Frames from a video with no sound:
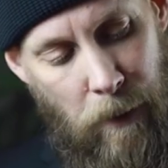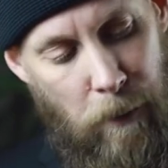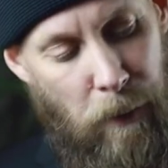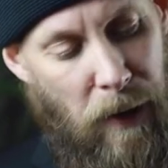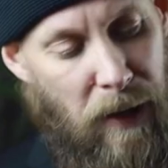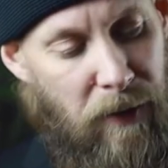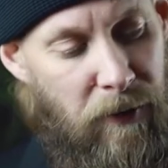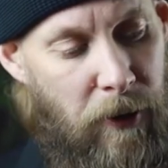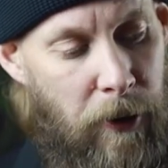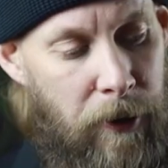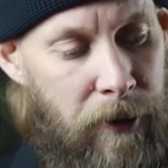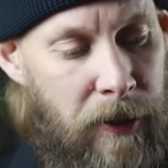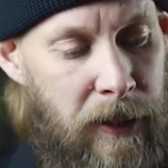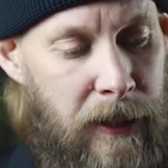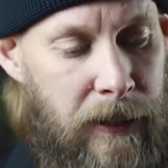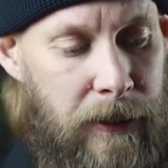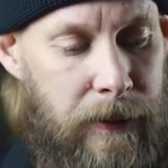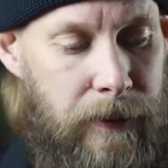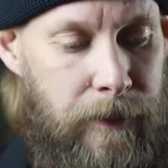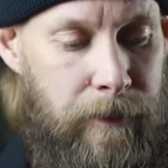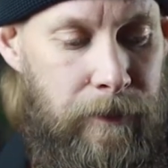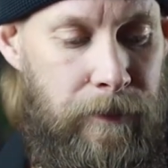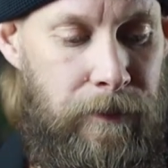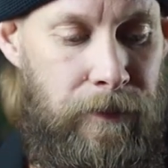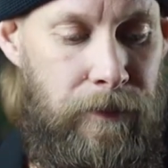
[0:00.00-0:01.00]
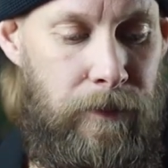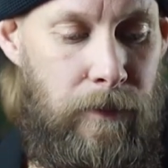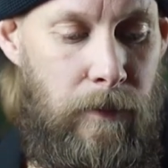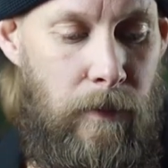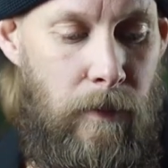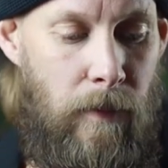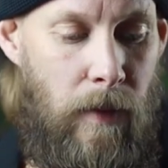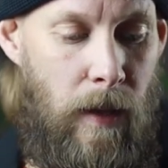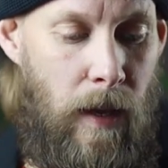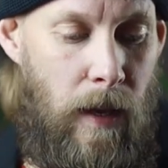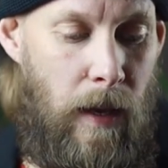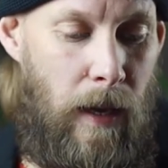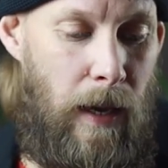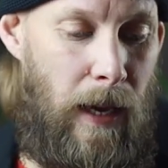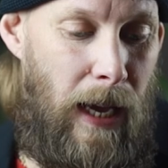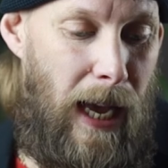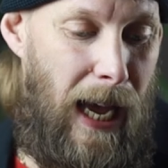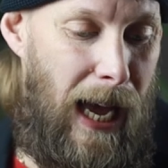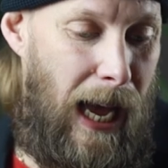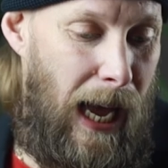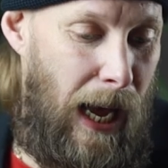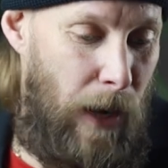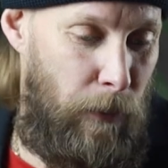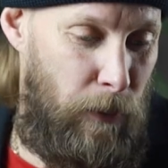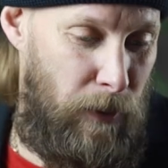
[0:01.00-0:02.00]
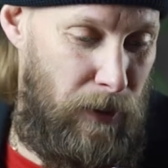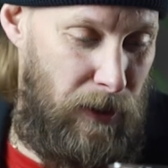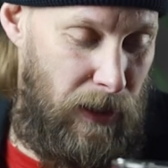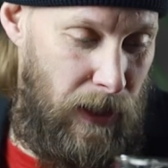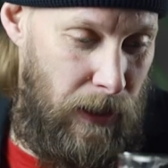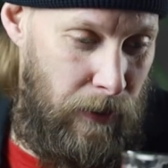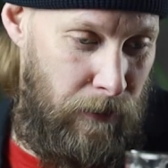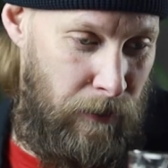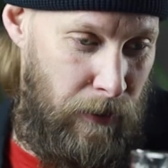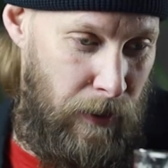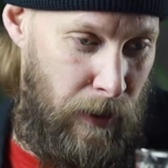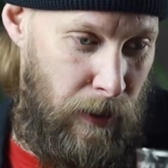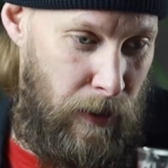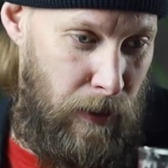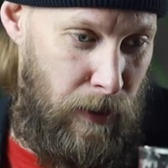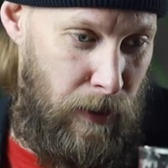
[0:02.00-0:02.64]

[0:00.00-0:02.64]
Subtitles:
My verdict, I would give it